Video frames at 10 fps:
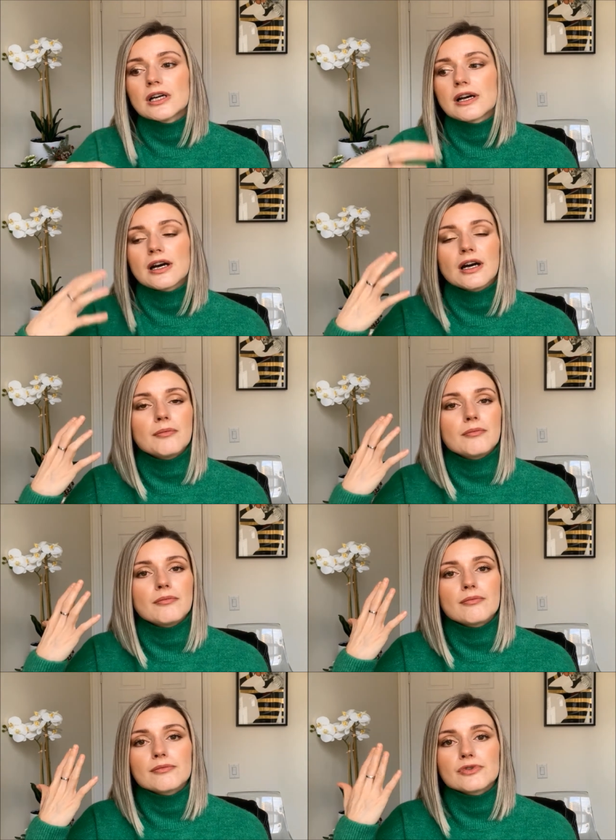
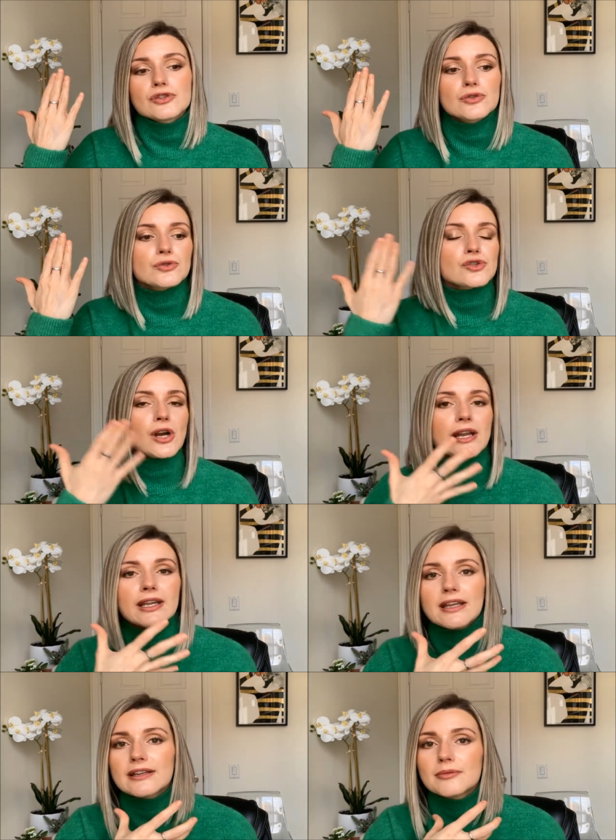to try to
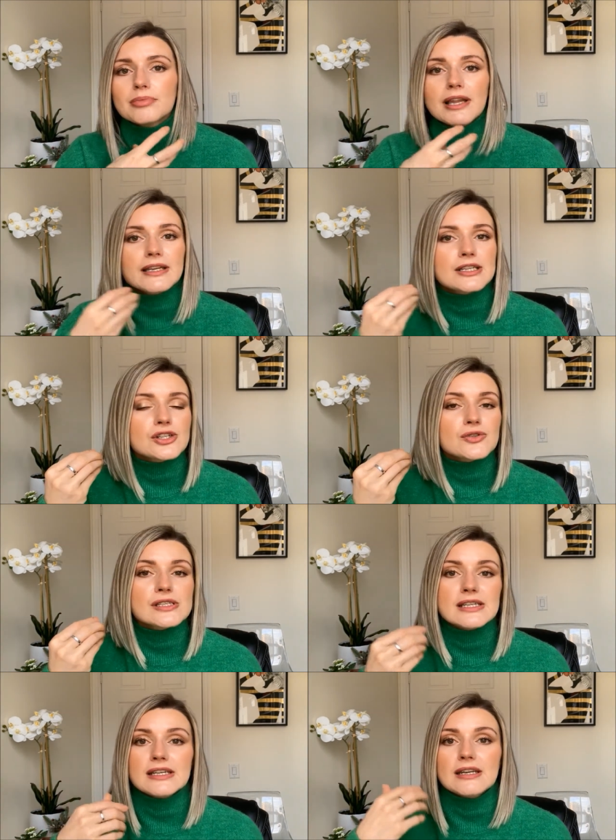get it to blend into your
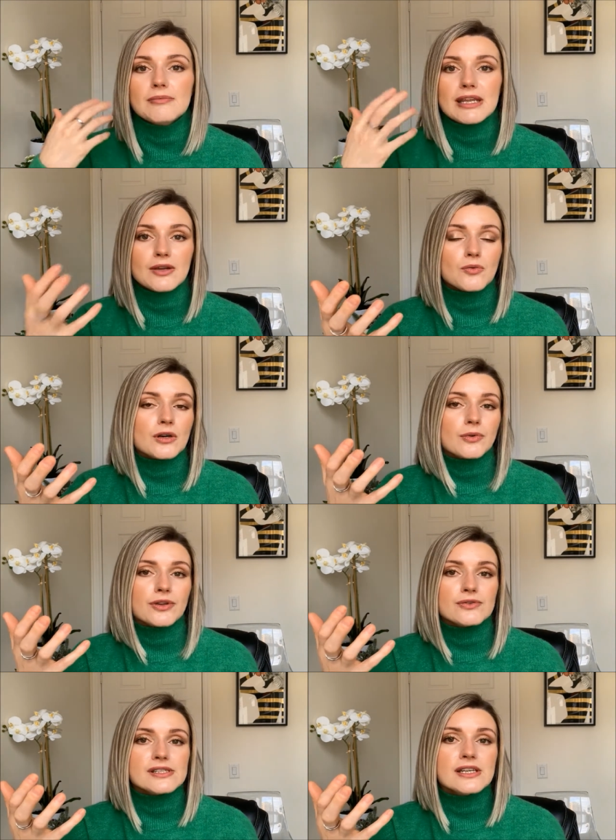skin and make it work with
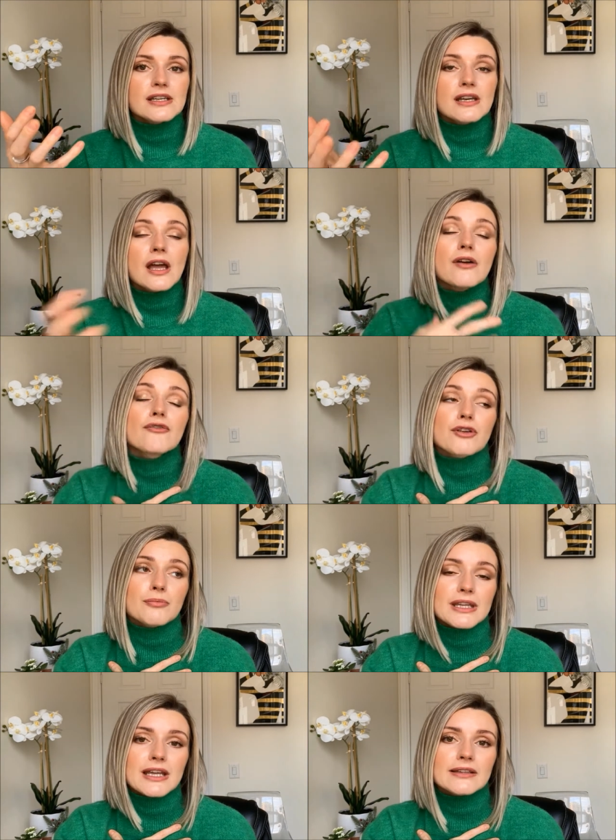your skin, for
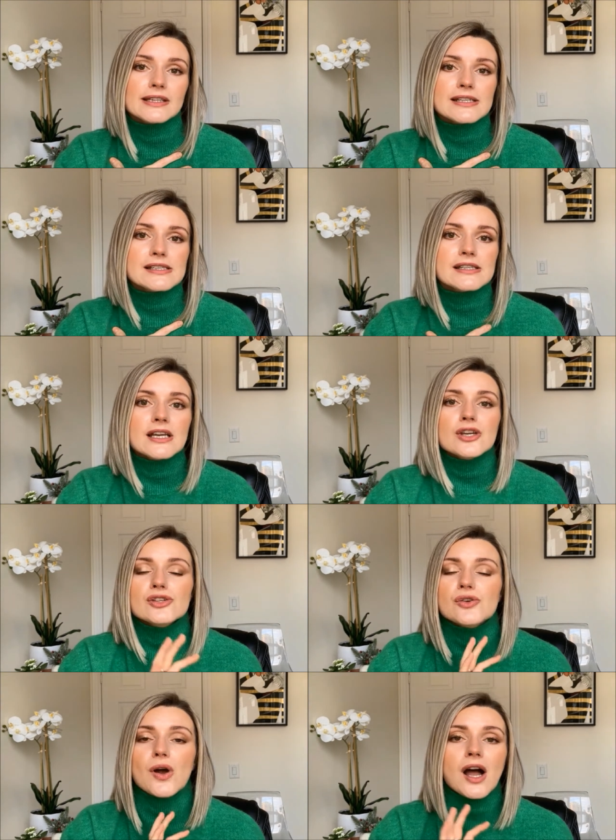me at least.
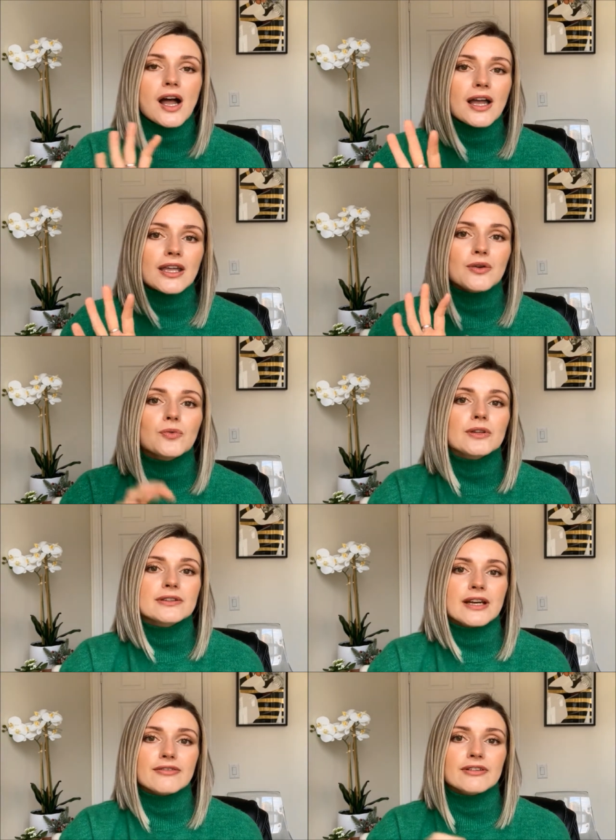So I will
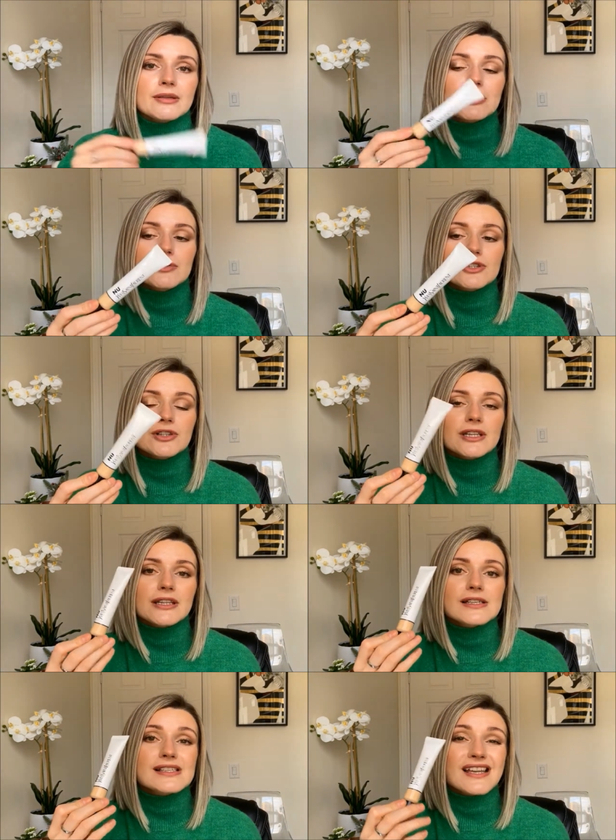definitely be returning
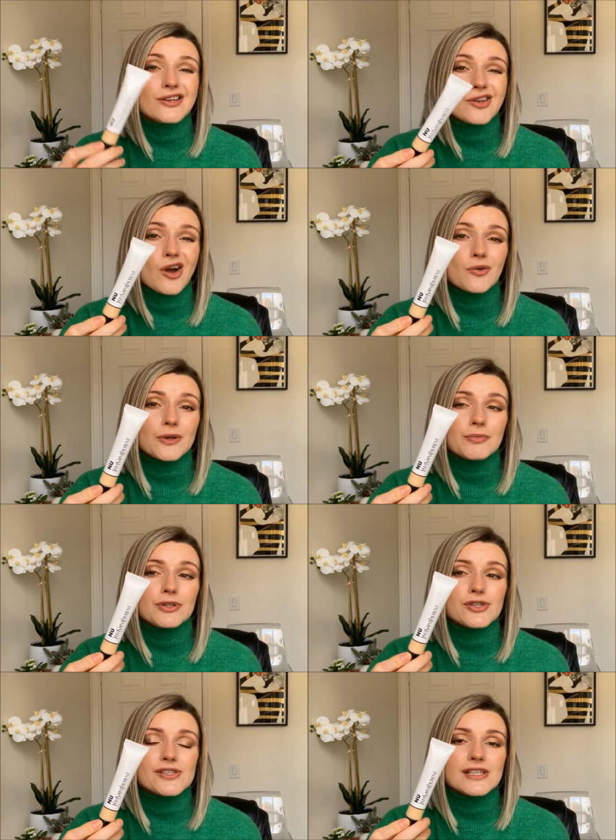this and not
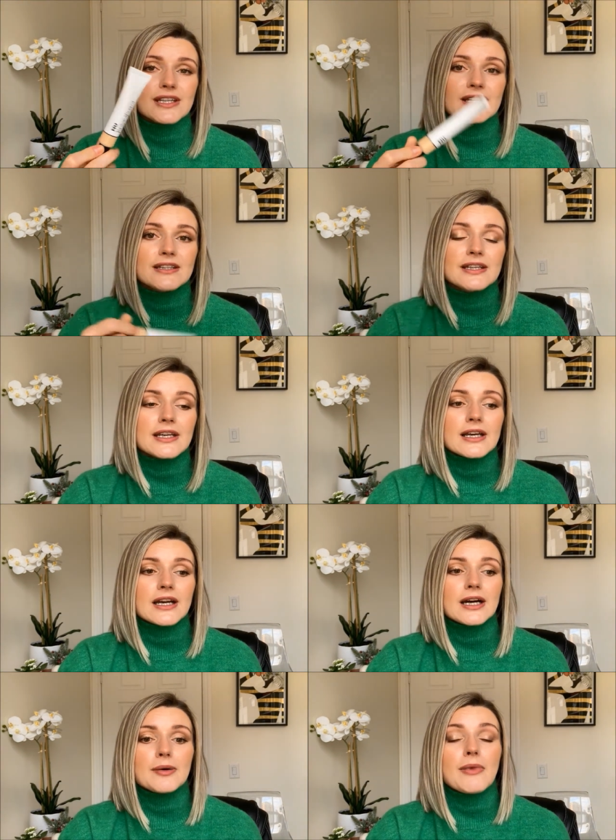repurchasing it.
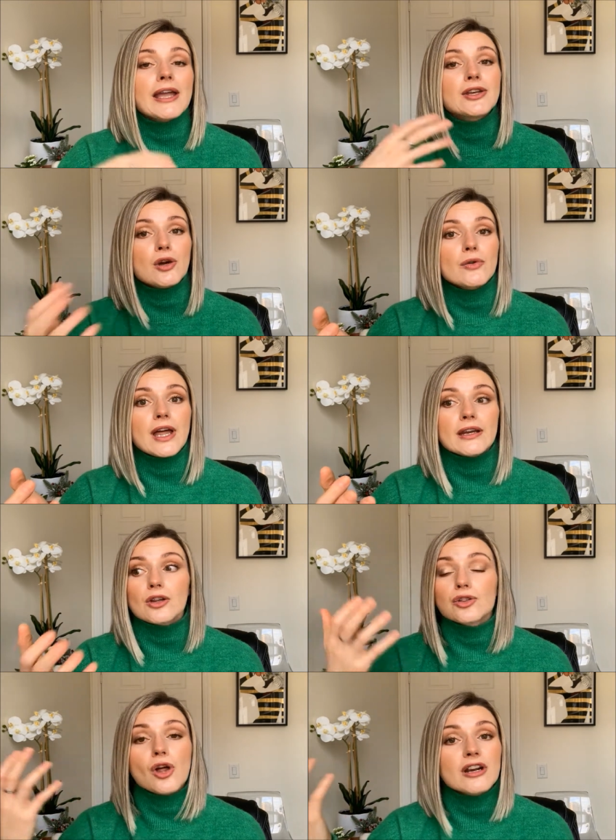I know that a
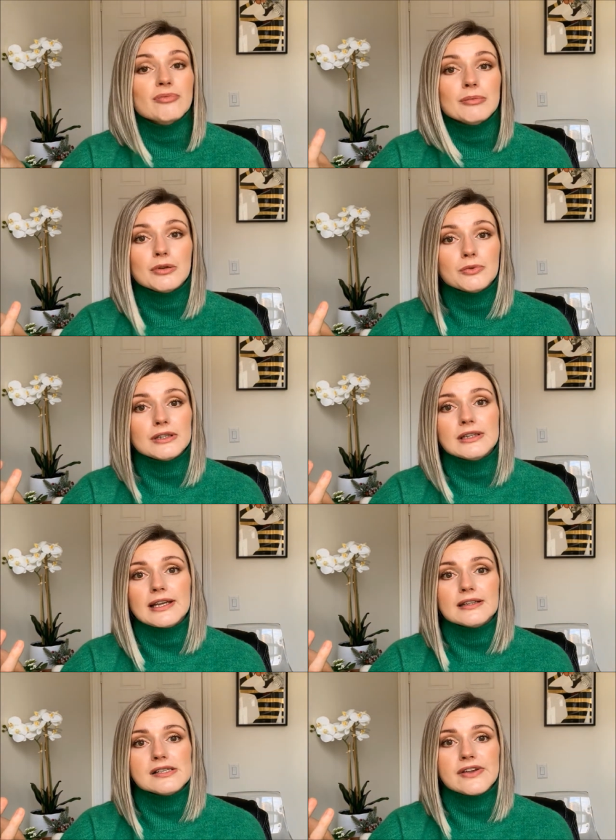lot of people really like
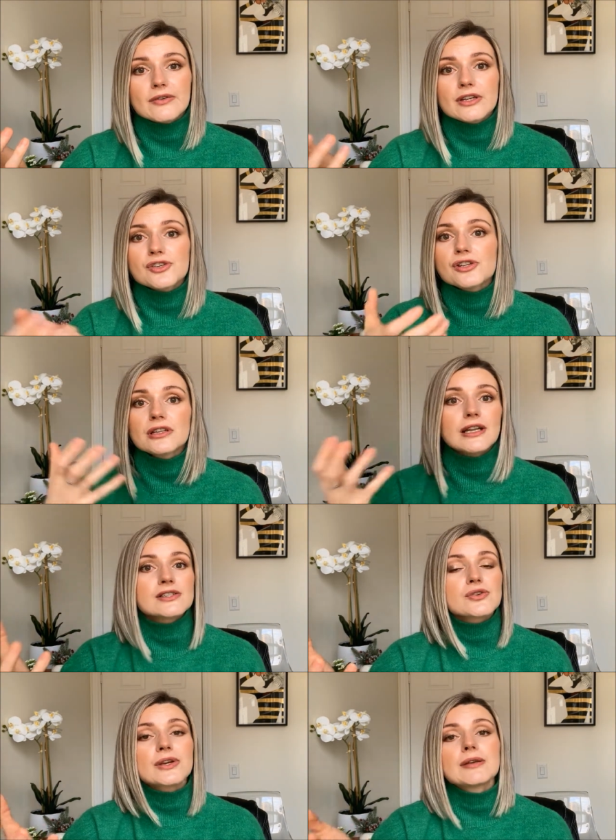this foundation, and that's
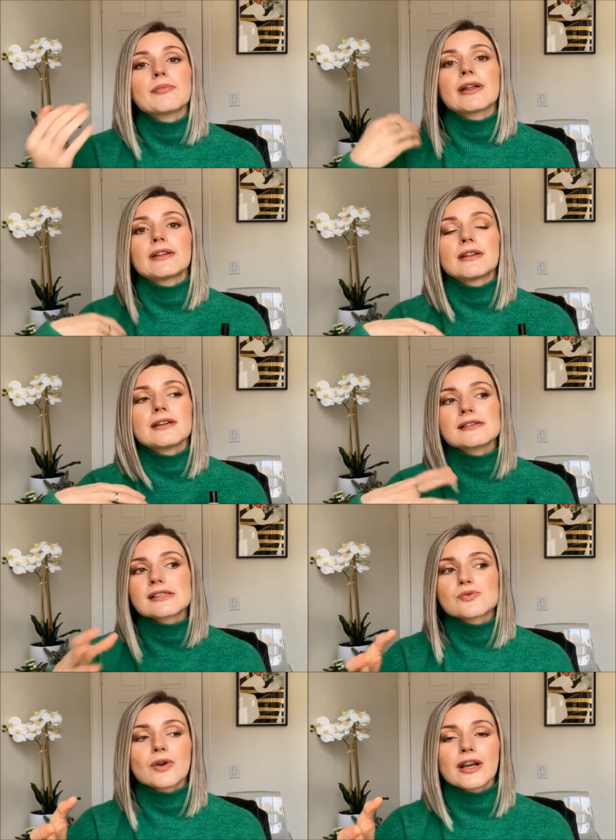great, but this
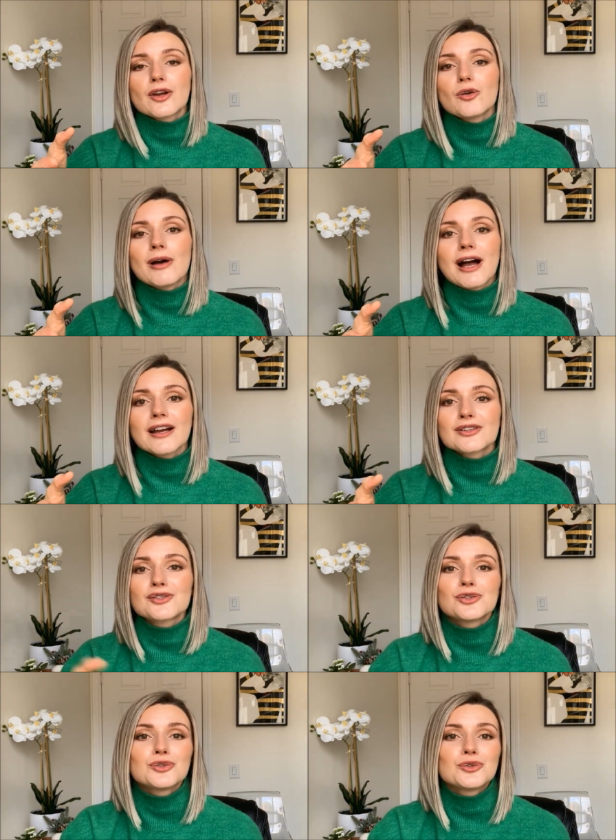is where I go back
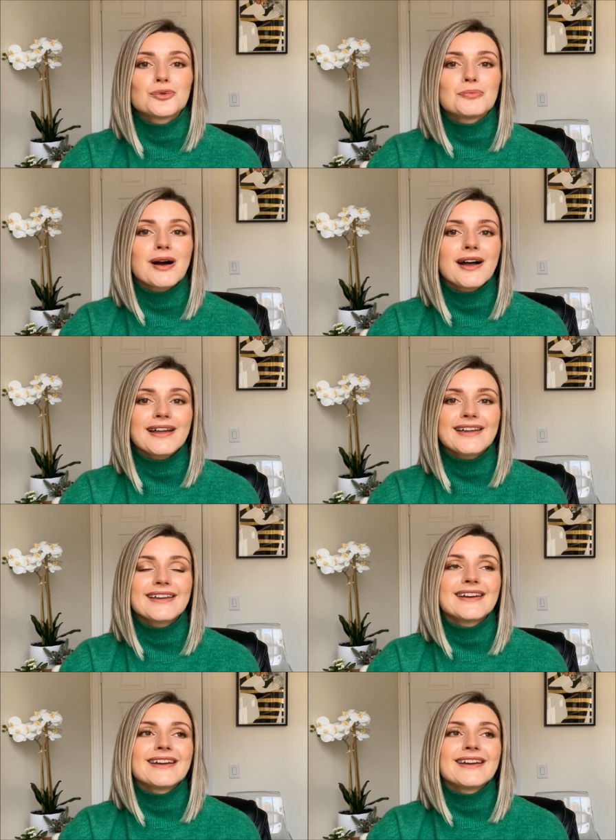to my